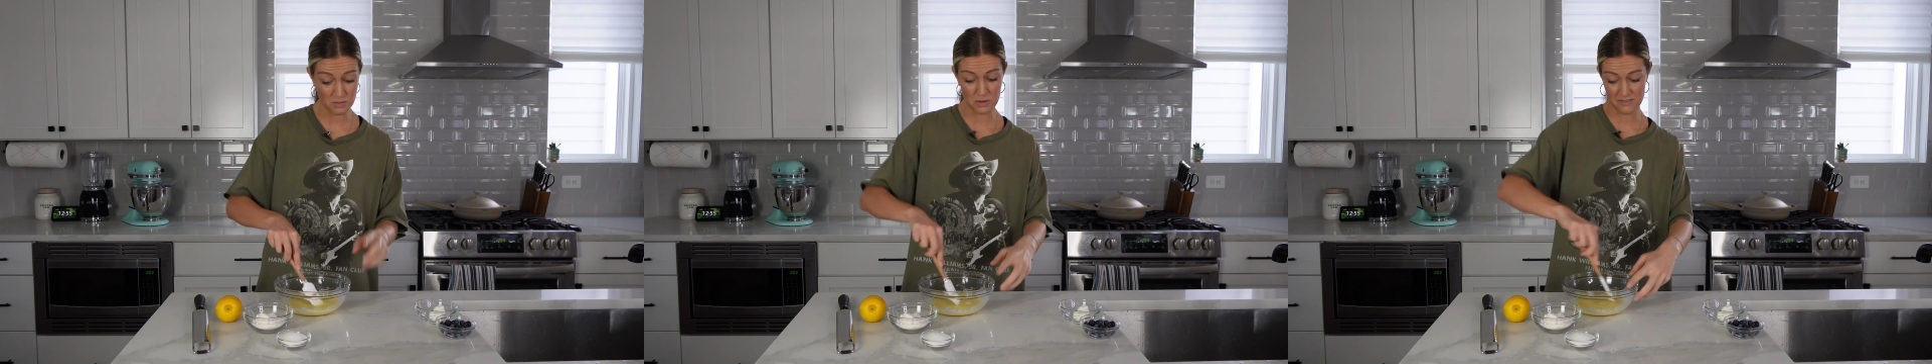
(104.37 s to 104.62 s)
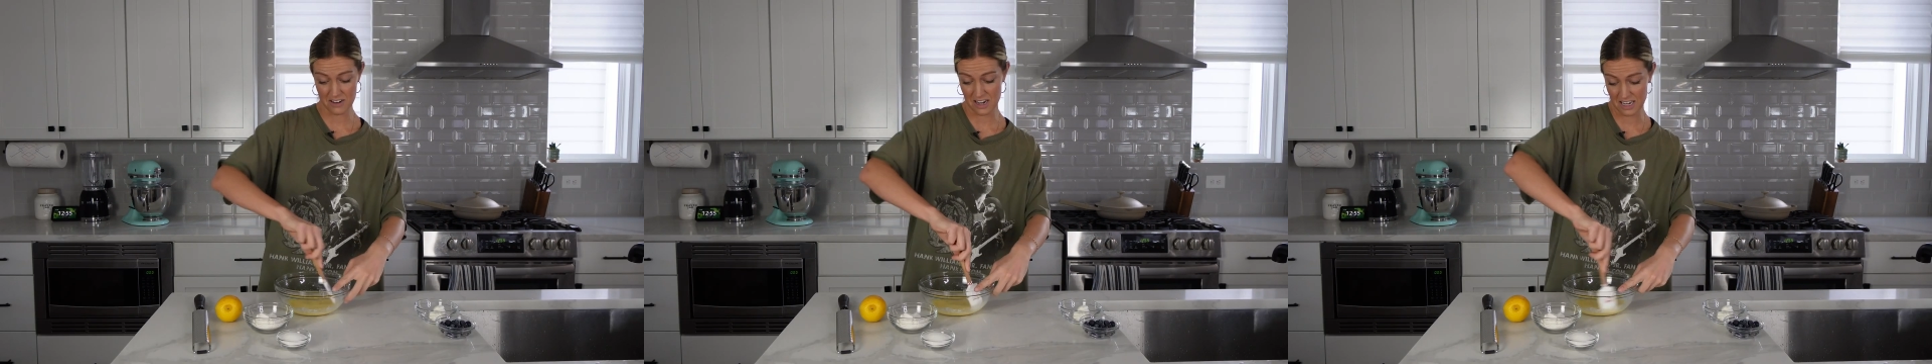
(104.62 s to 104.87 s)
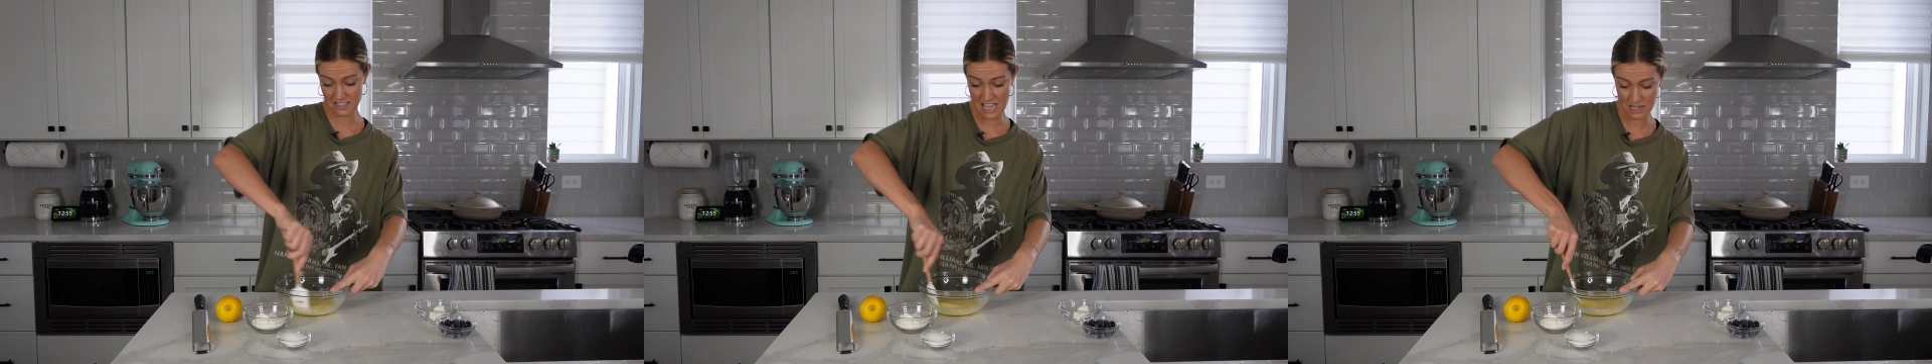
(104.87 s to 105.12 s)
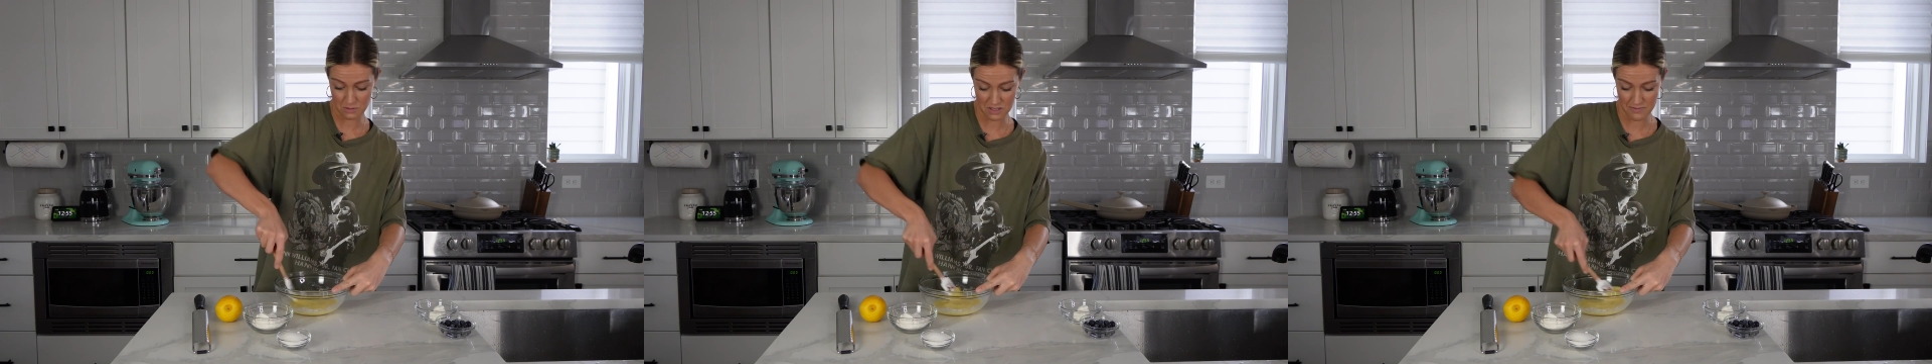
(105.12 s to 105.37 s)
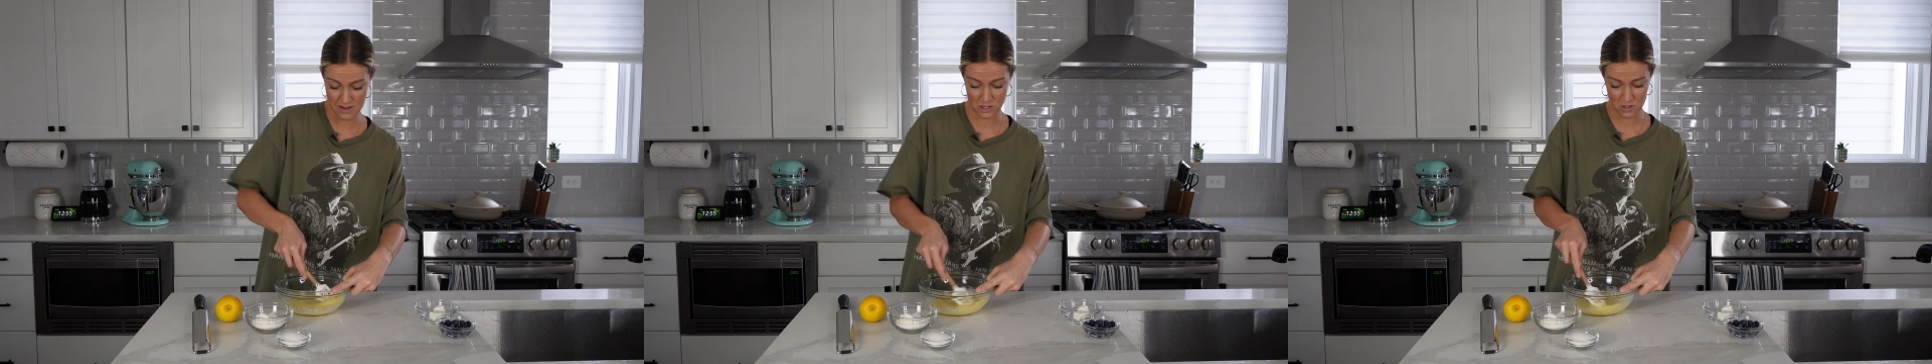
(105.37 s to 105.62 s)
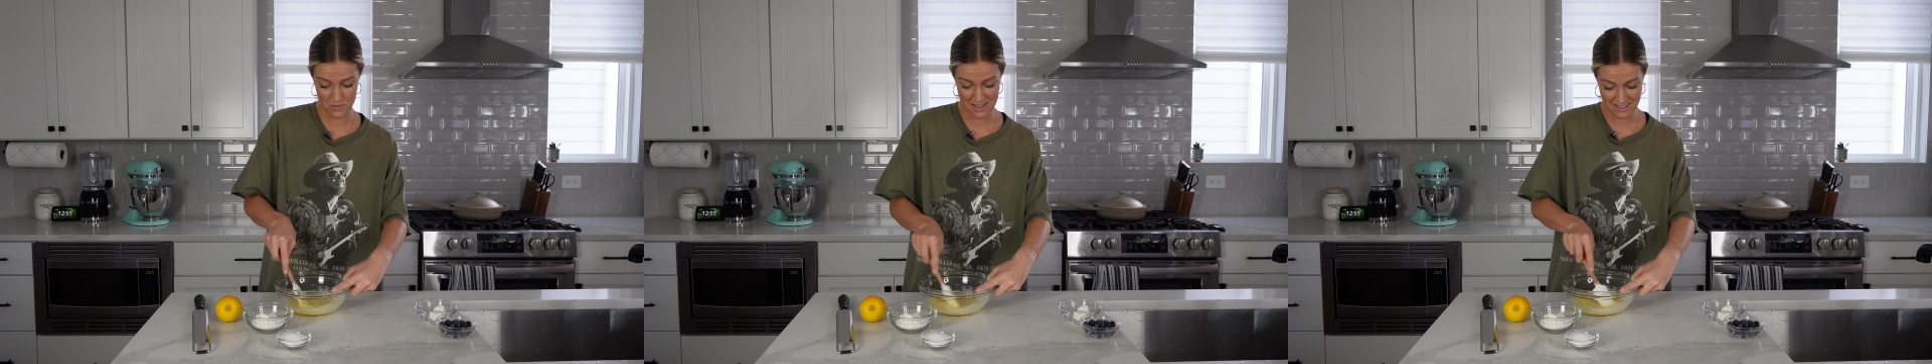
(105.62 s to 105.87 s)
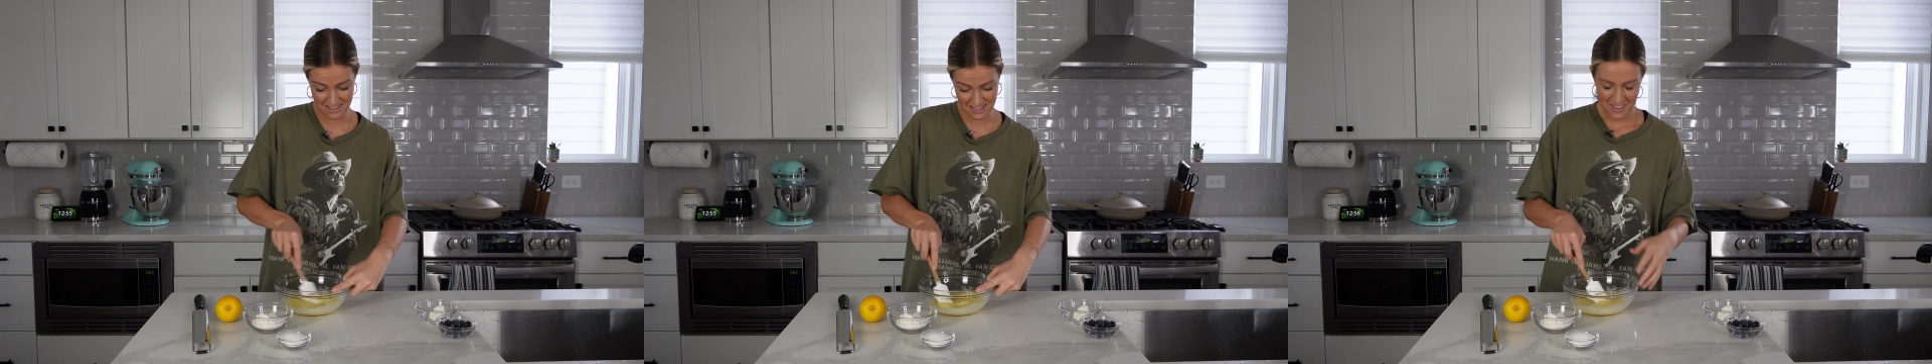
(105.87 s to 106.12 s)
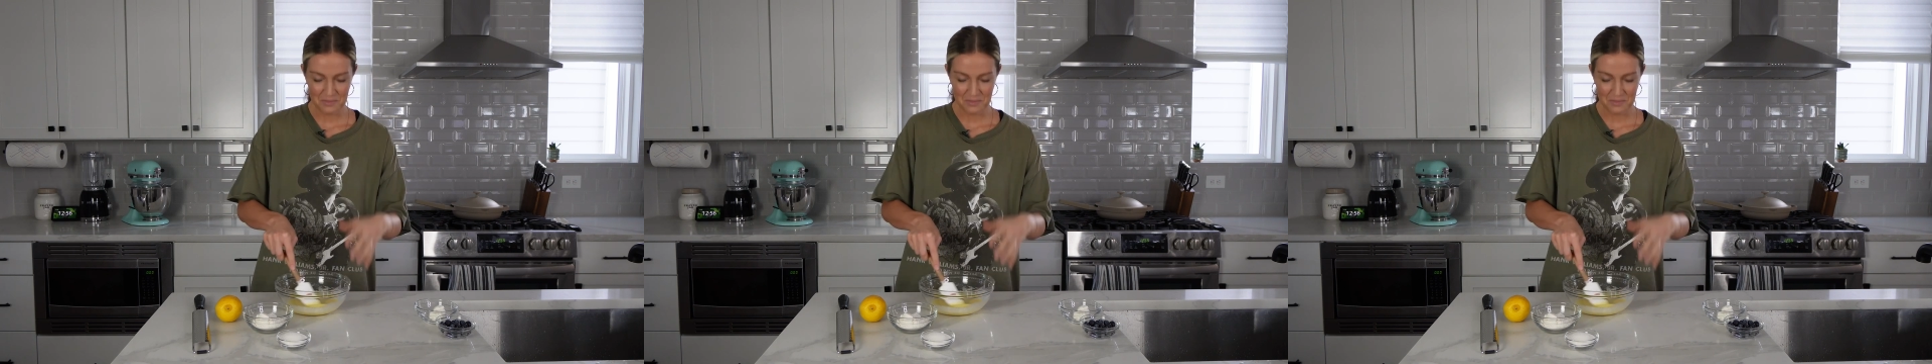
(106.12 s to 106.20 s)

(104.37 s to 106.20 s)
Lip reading: to be very exact with the measurements,